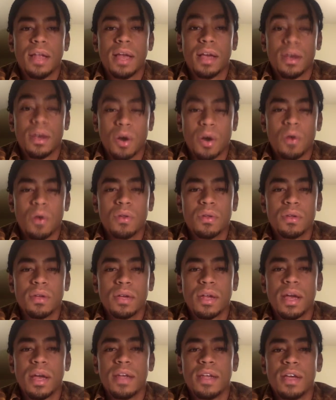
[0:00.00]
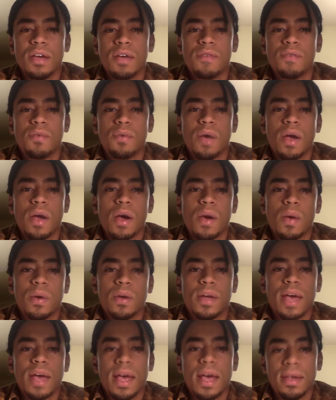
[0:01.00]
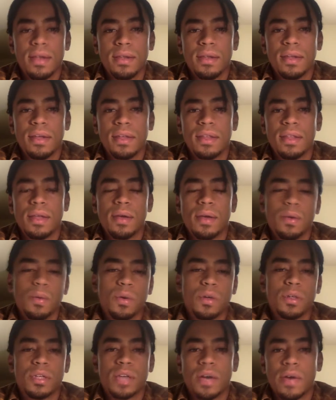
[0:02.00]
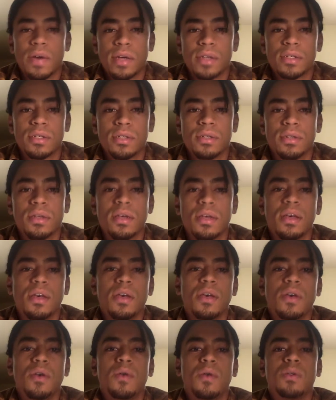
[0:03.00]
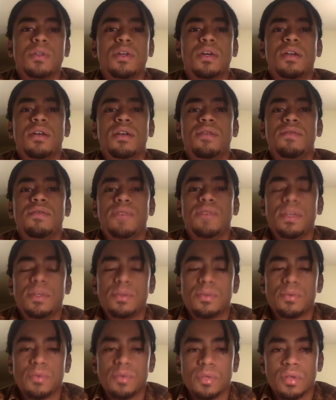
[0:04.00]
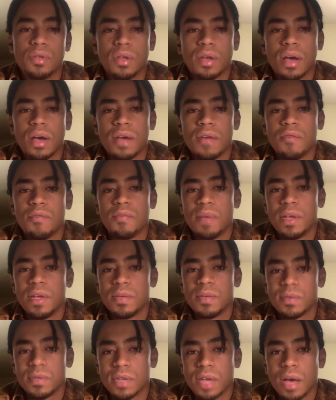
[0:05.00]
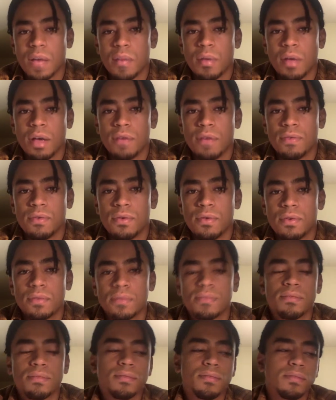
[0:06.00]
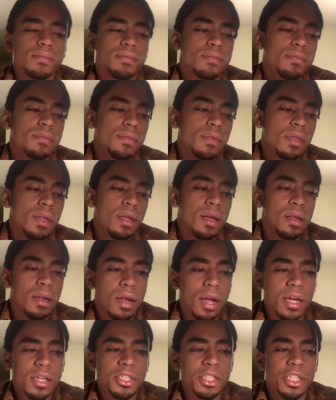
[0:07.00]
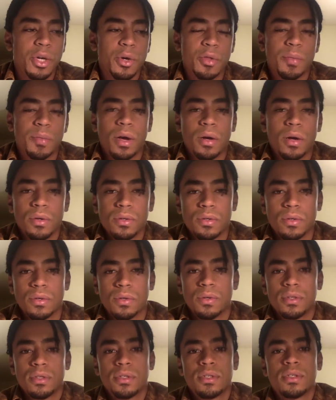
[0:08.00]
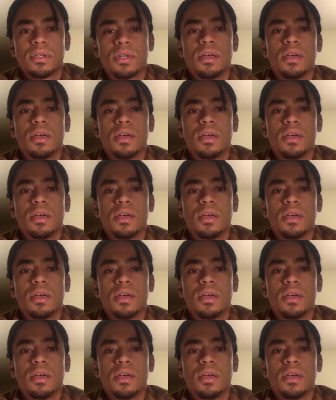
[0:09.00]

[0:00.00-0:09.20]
goal, an idea of where I want to head in what direction, which kind of feeds through to the kind of placements I apply for. Last year with my old course,